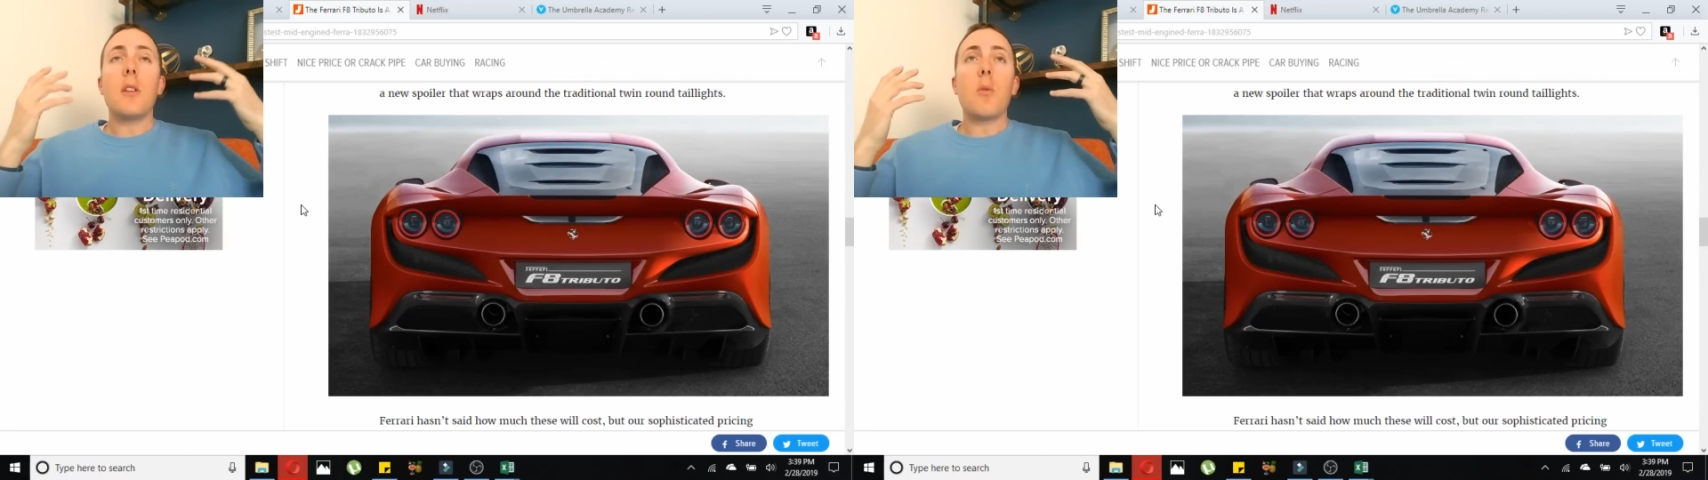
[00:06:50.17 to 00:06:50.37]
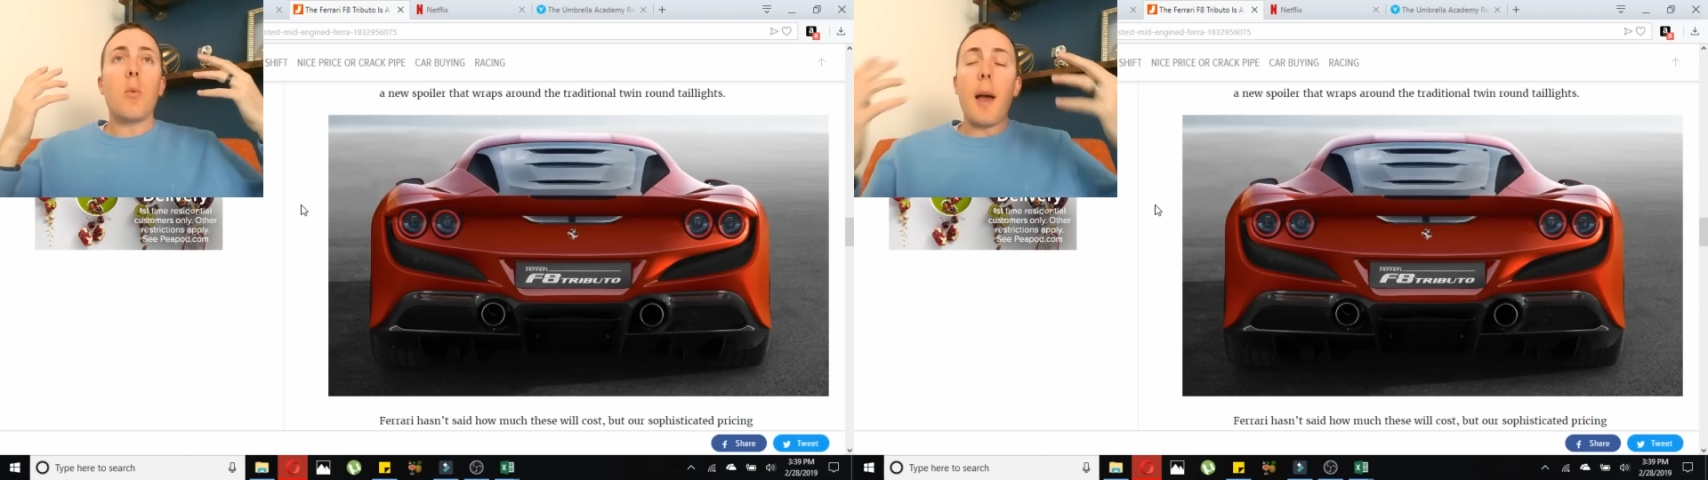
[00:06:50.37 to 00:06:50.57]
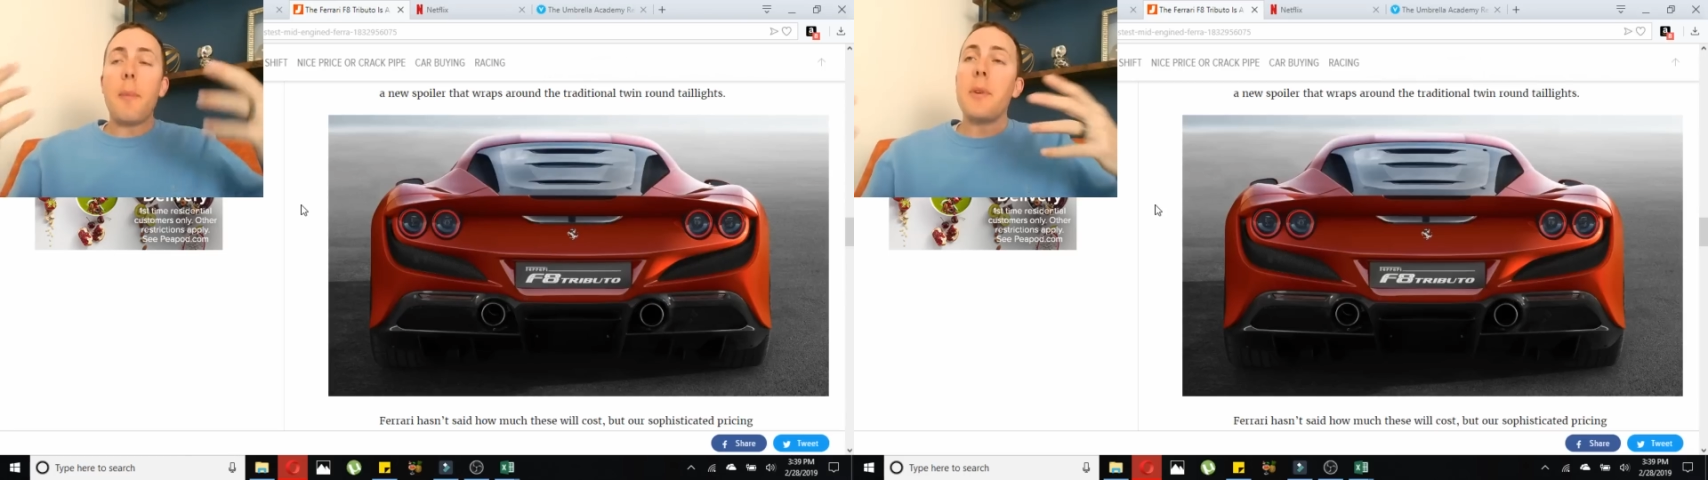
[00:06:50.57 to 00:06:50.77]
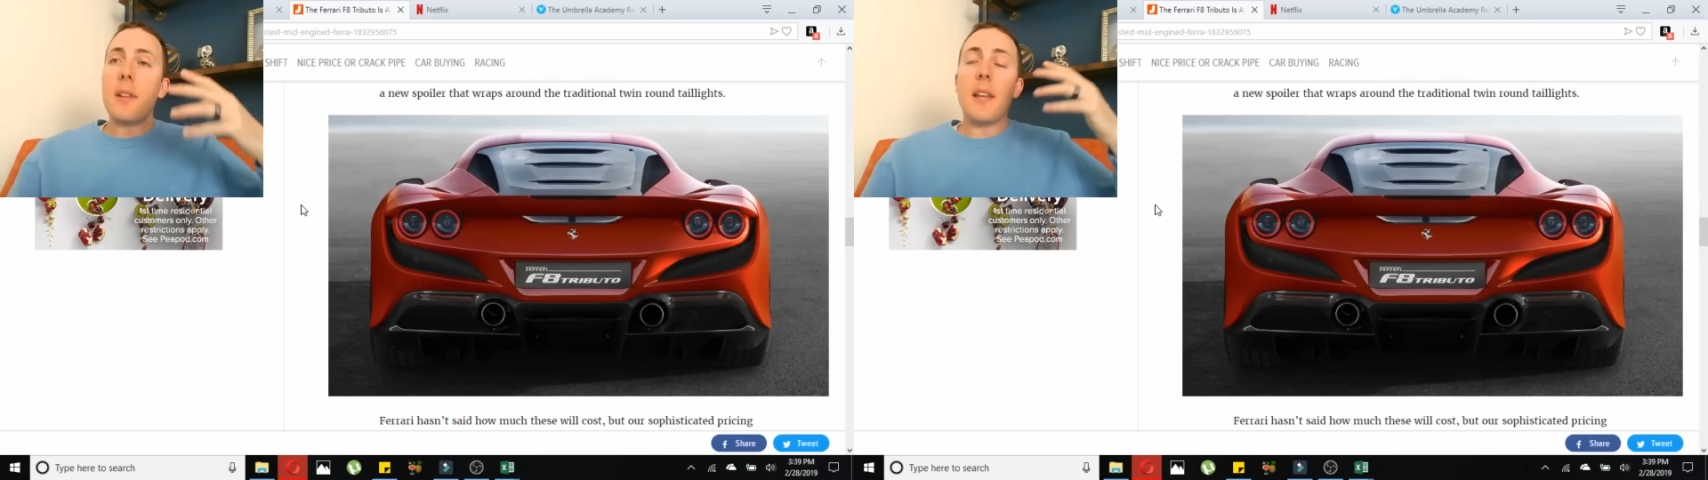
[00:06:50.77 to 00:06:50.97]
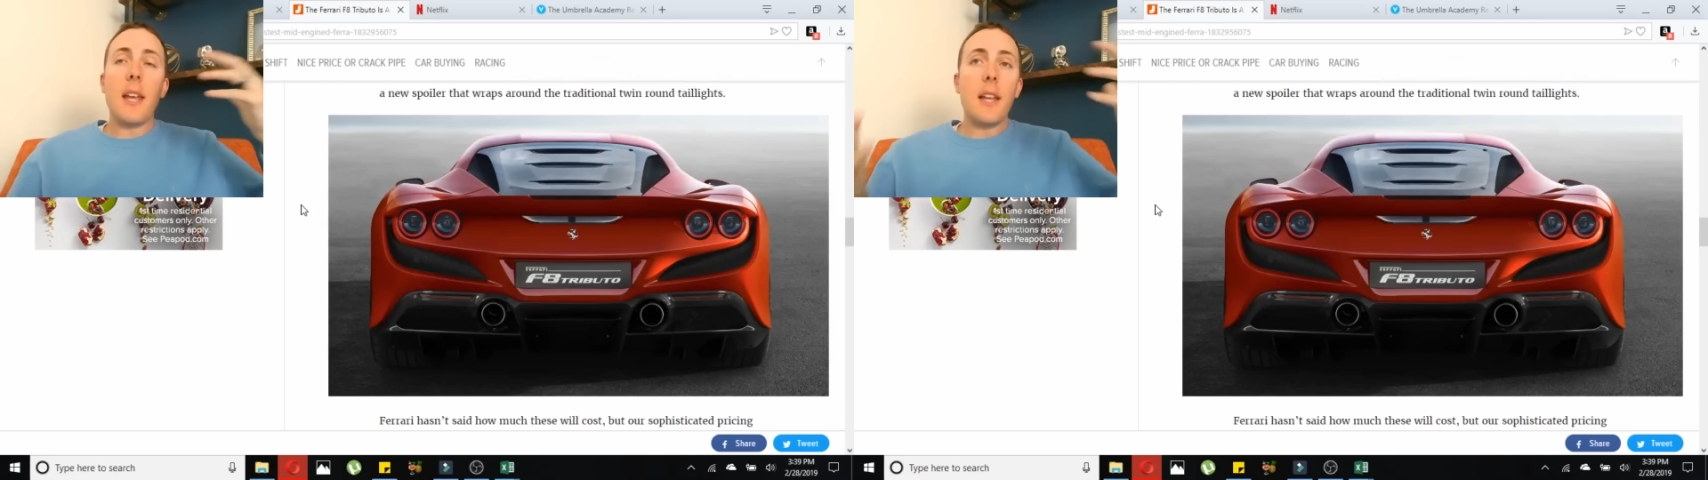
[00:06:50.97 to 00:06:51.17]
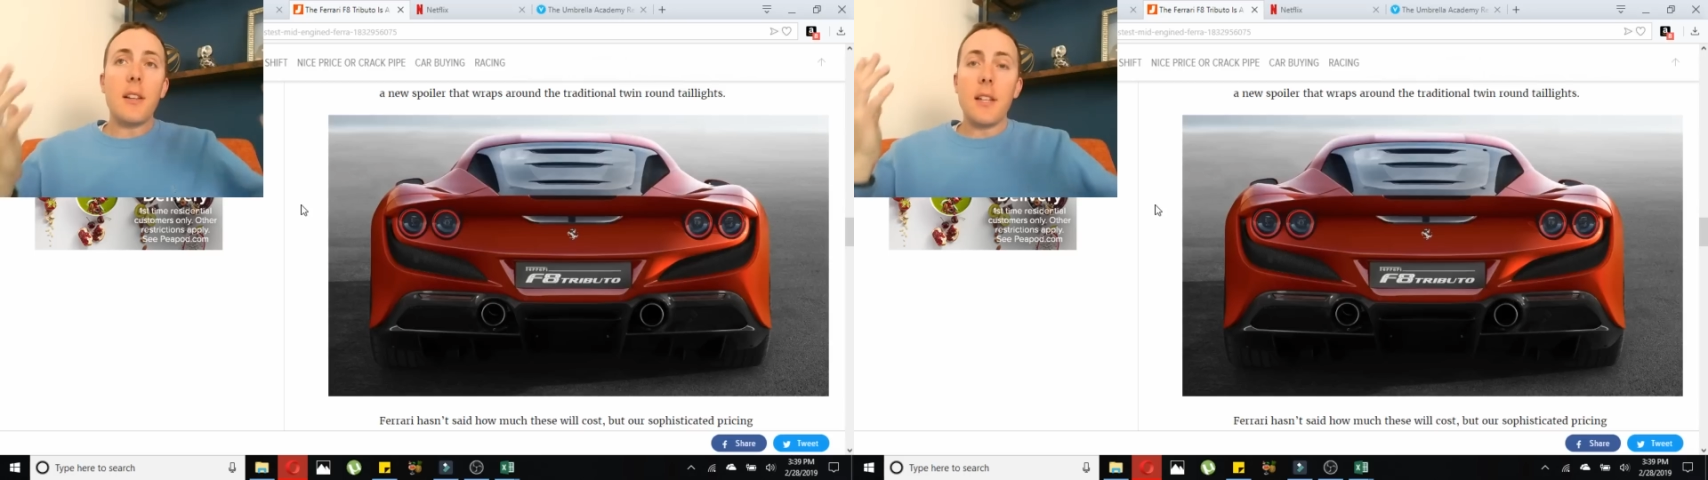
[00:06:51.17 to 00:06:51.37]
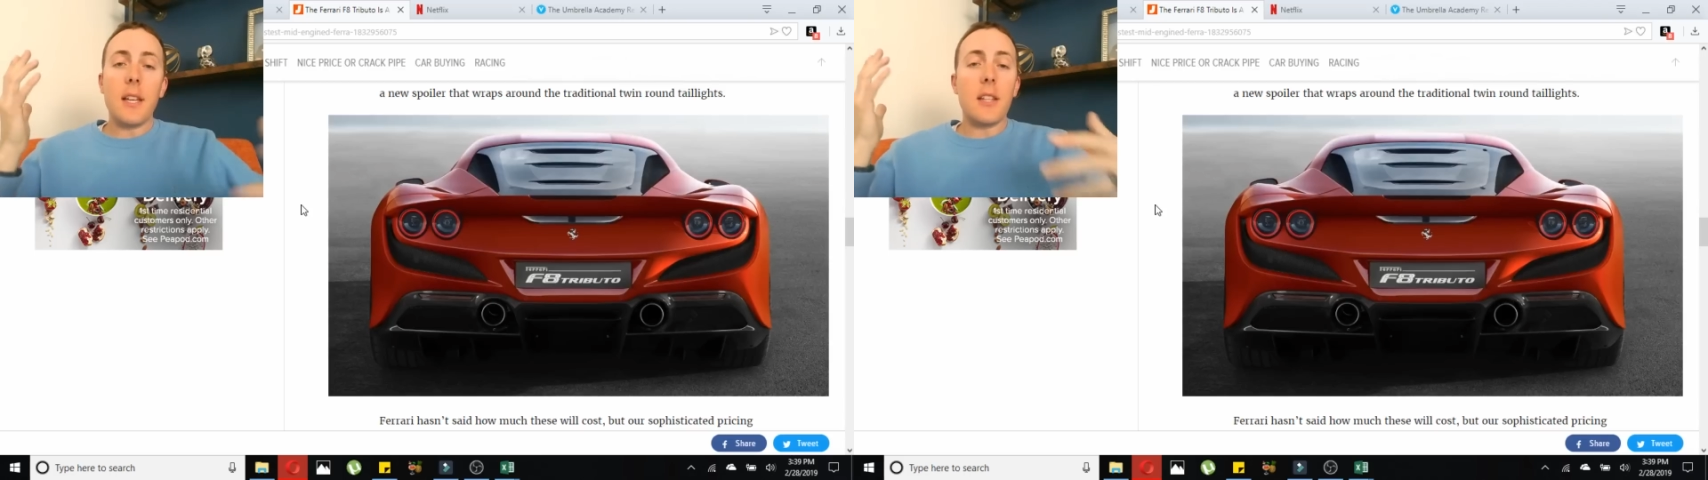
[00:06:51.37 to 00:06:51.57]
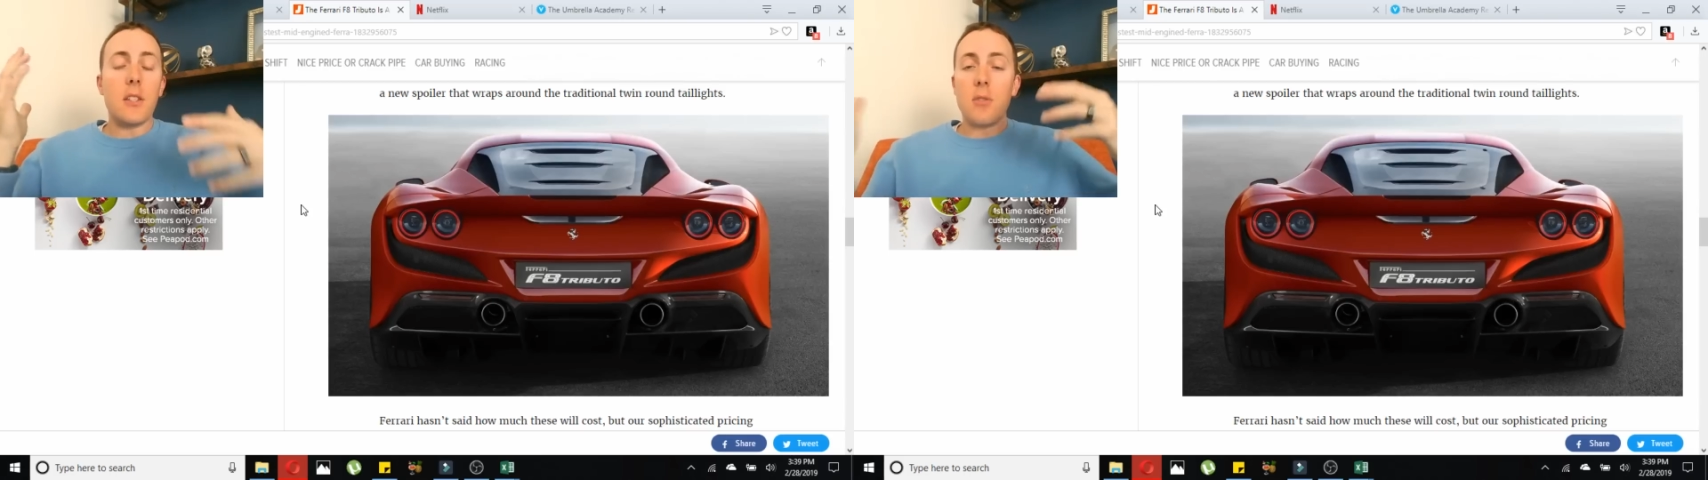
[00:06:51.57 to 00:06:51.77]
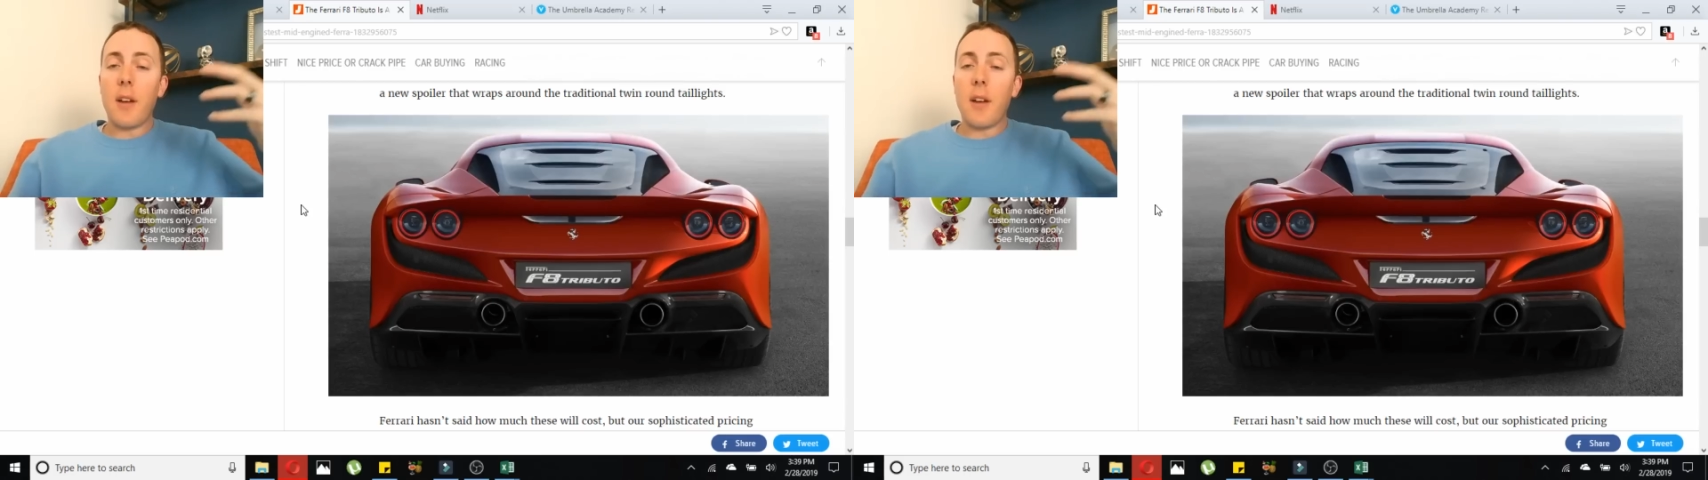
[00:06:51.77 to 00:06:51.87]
rapid and the handling and the